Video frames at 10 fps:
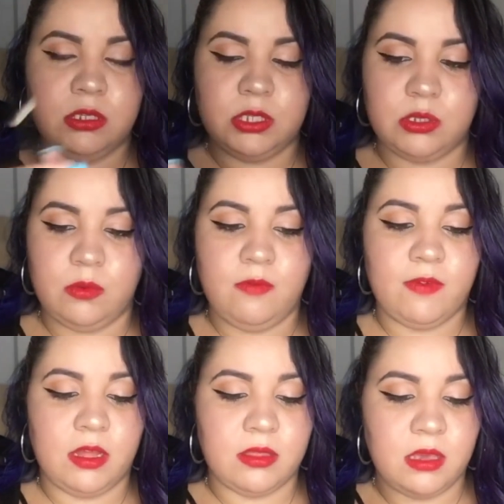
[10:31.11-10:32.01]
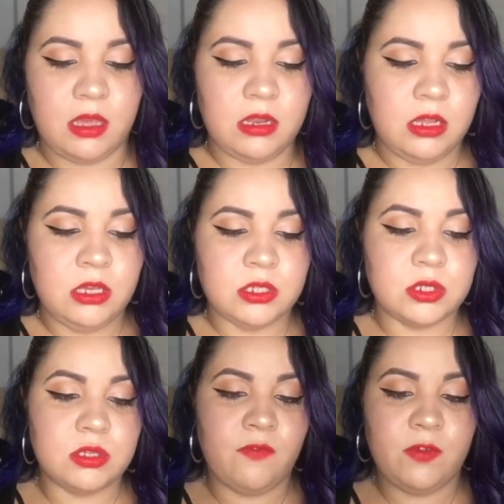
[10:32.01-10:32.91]
So we've got that.
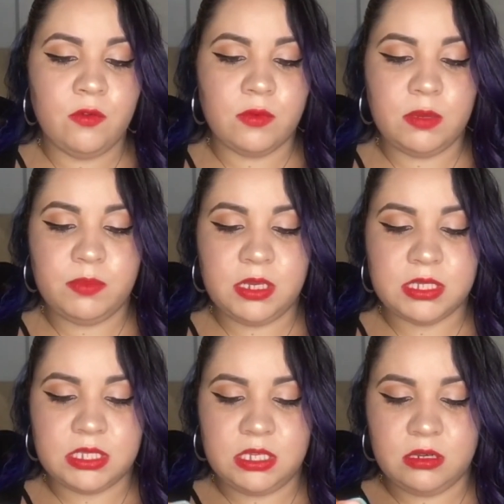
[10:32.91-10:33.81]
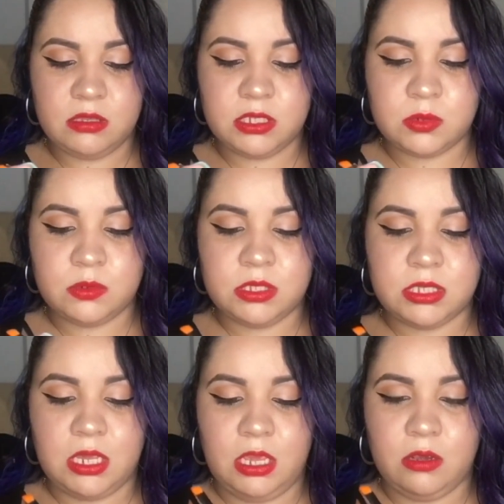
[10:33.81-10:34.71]
So there's a few repeats here. This one's
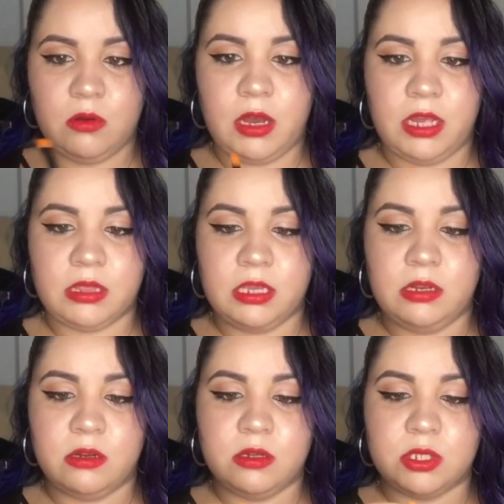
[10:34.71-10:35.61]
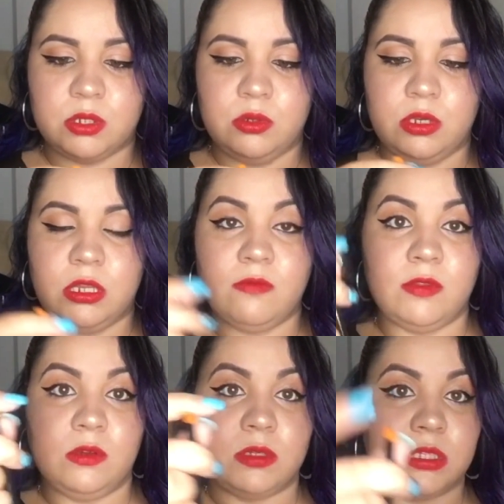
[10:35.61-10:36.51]
an angle eyeliner, so you could
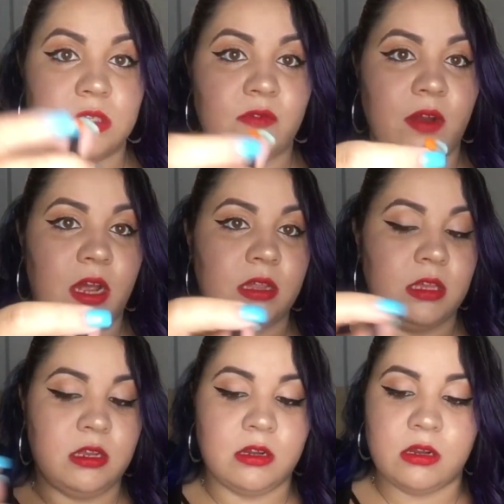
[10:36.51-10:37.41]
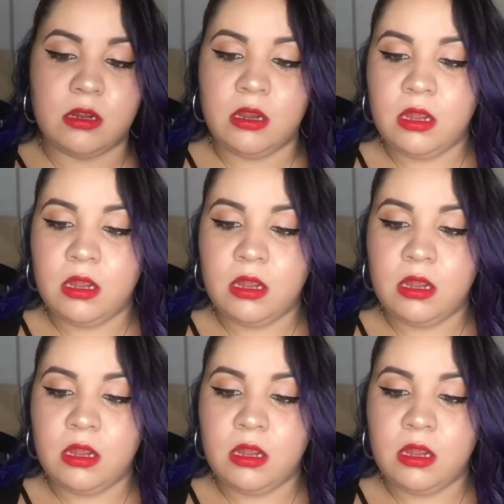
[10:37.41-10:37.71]
even use this for eyeliner.